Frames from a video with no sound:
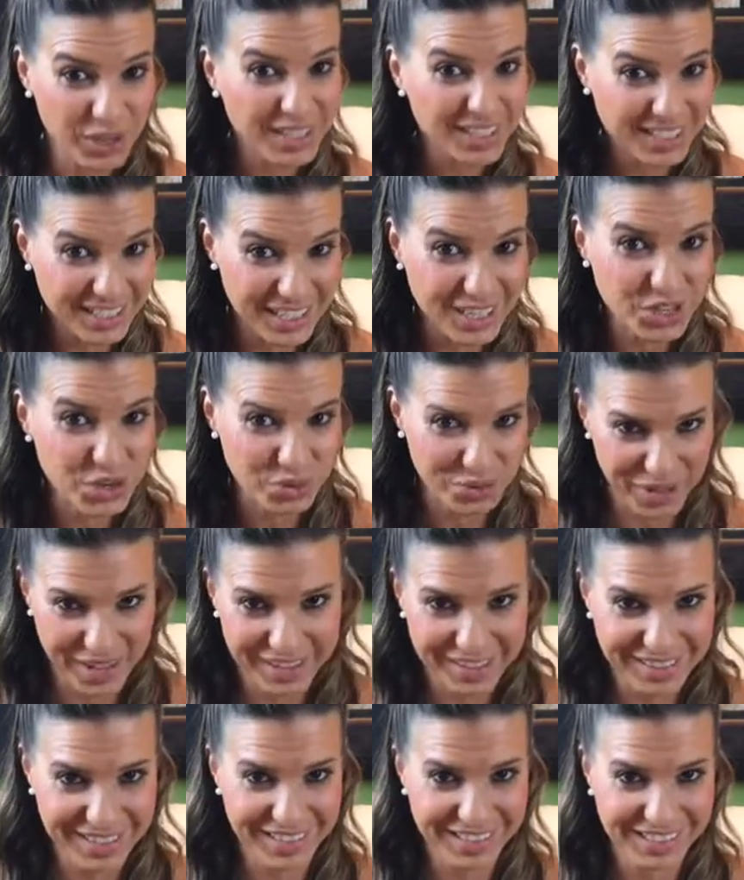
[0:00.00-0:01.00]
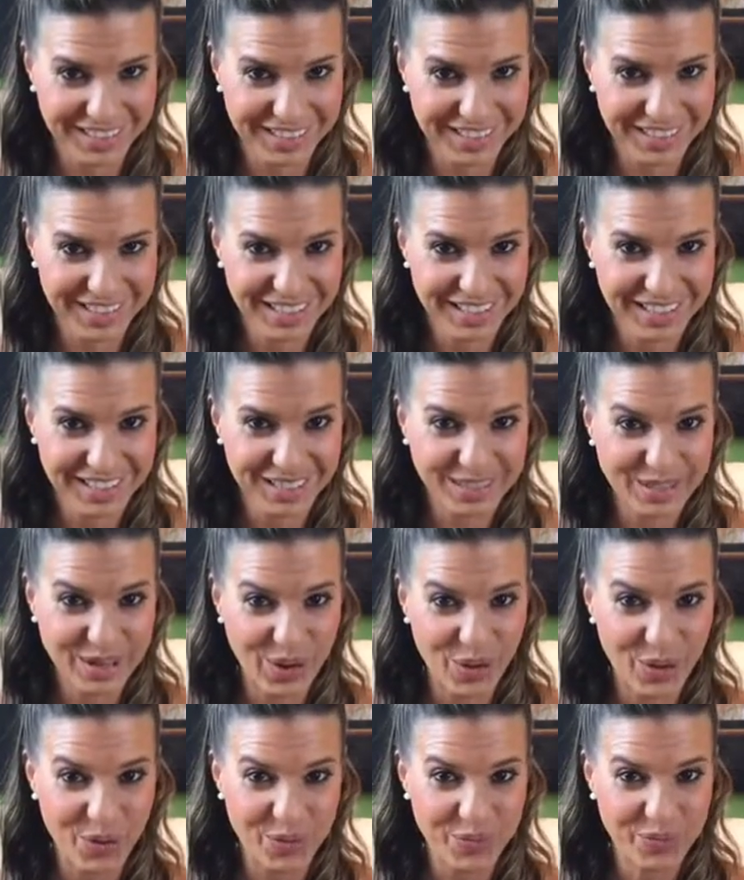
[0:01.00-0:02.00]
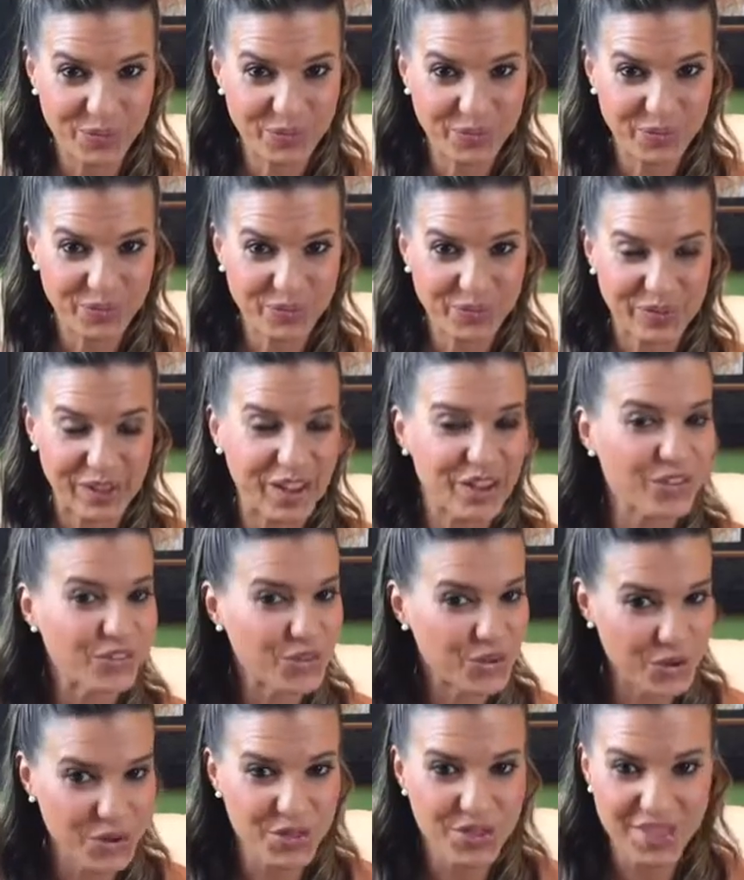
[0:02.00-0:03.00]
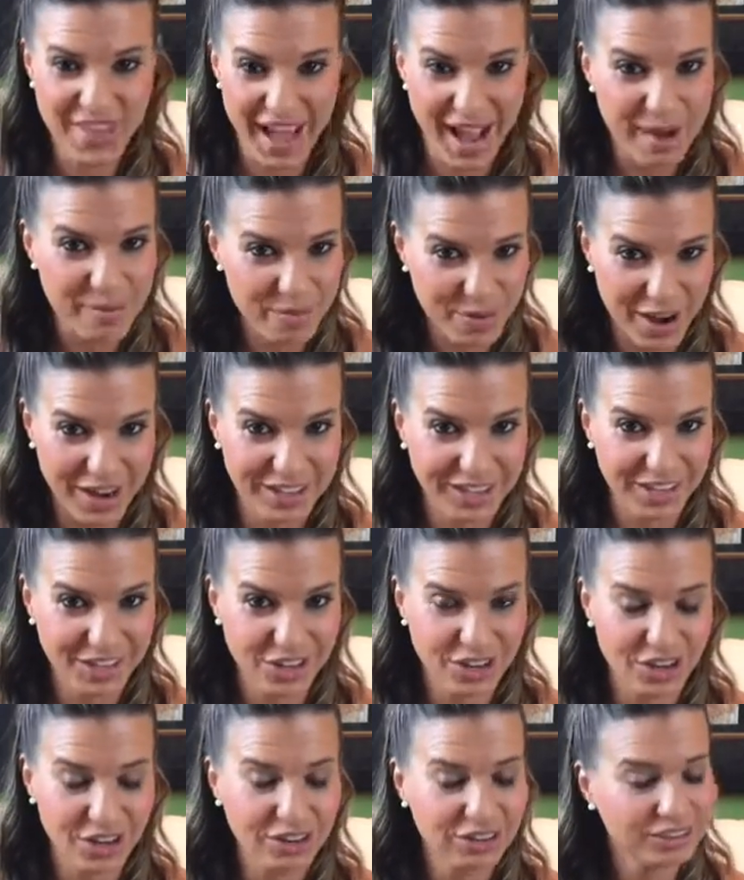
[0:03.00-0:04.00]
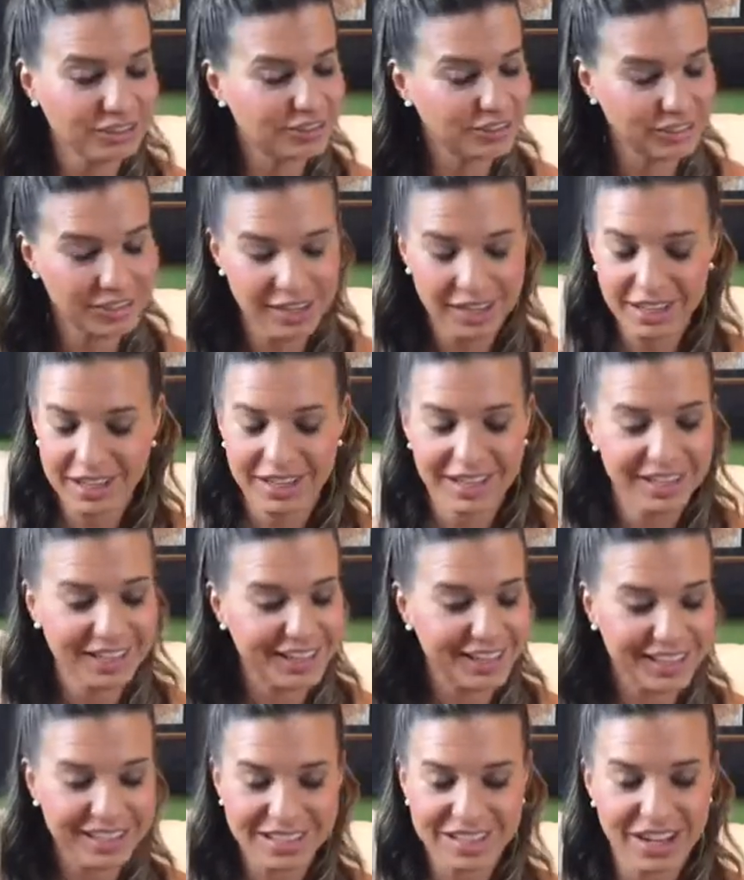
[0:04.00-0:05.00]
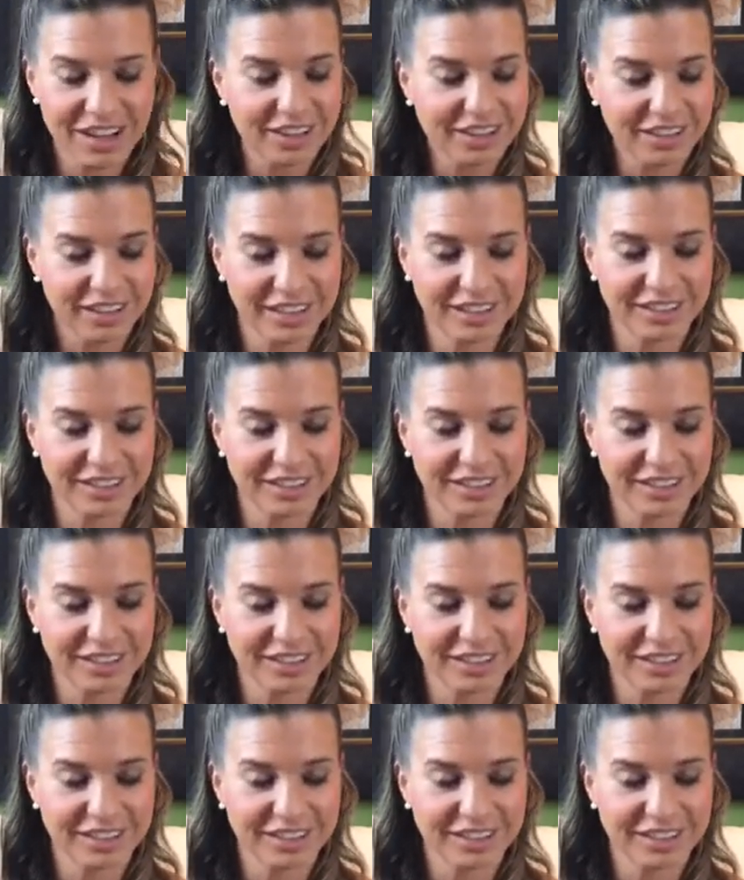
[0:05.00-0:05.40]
continue like this. So if you're that pregnant girl, it's all